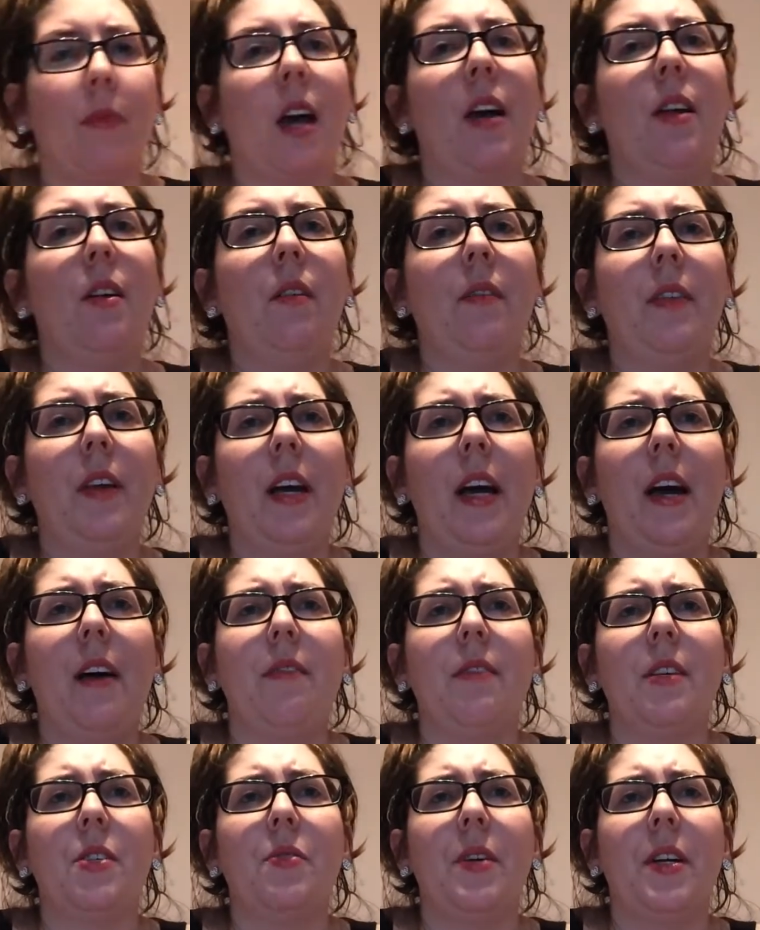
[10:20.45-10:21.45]
I don't think I
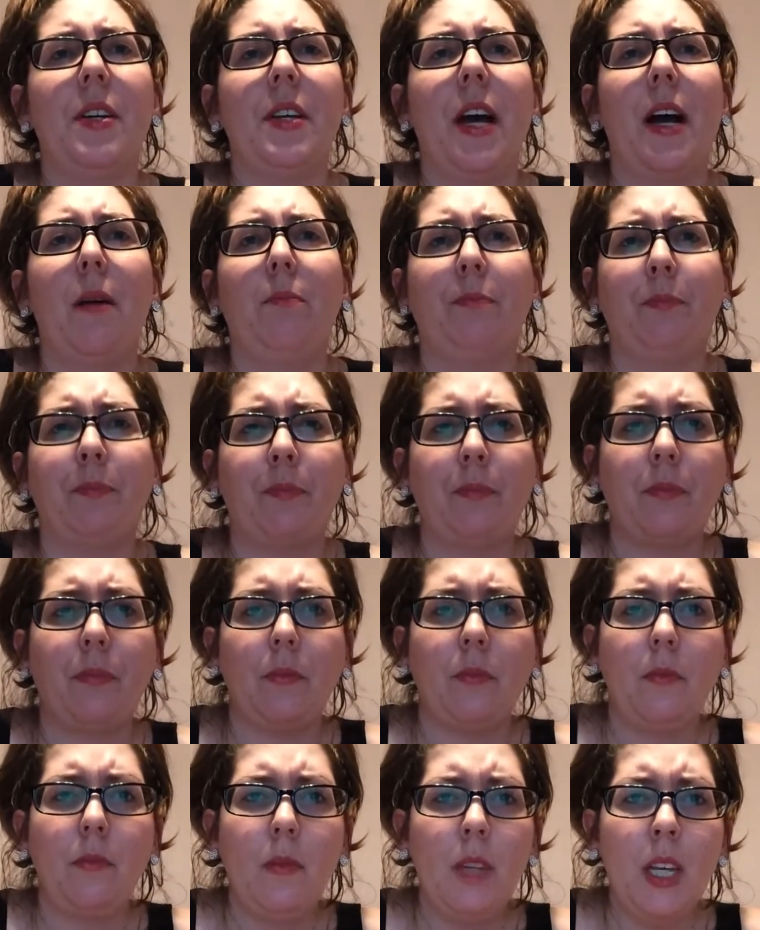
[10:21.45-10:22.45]
have this written down.
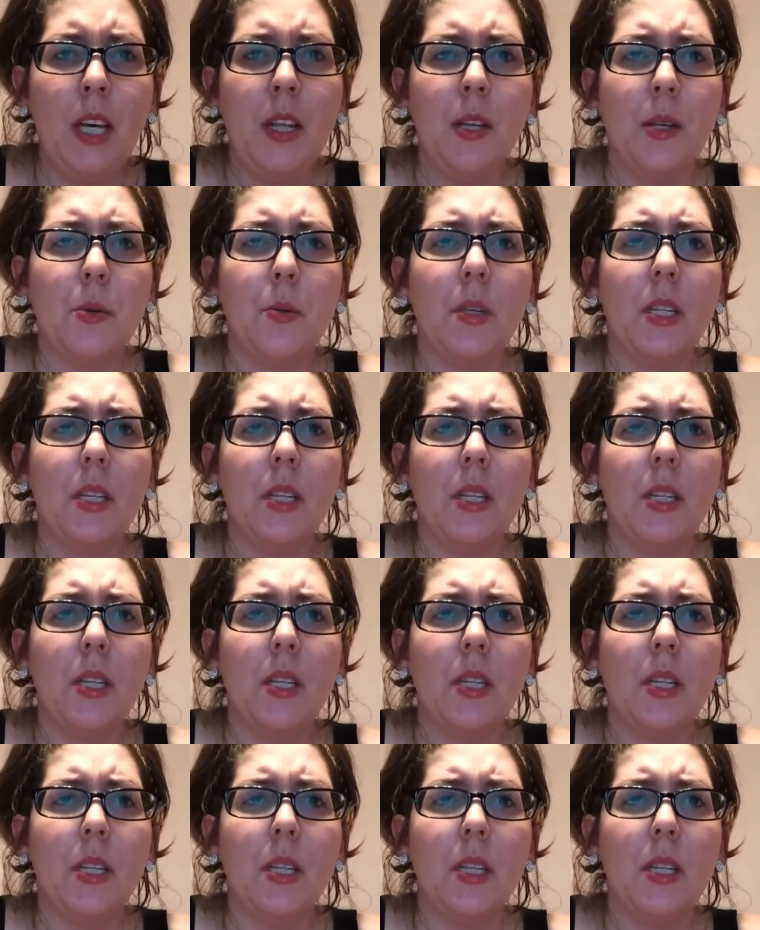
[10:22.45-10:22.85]
This